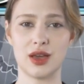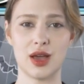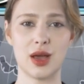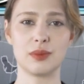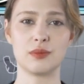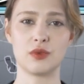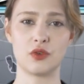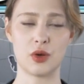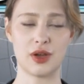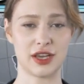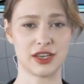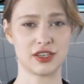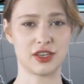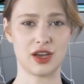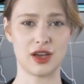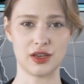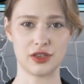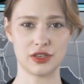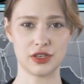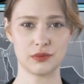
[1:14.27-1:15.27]
up
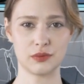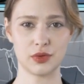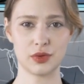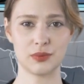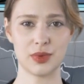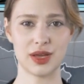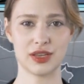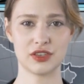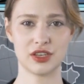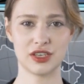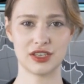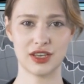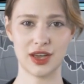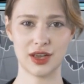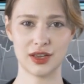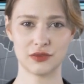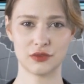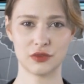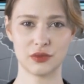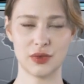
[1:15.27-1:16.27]
$20 per metric
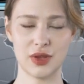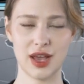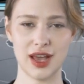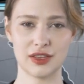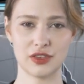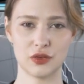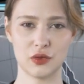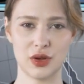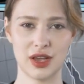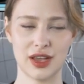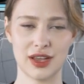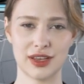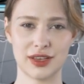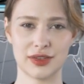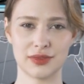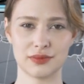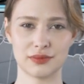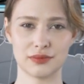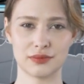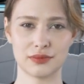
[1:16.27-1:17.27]
ton from last week.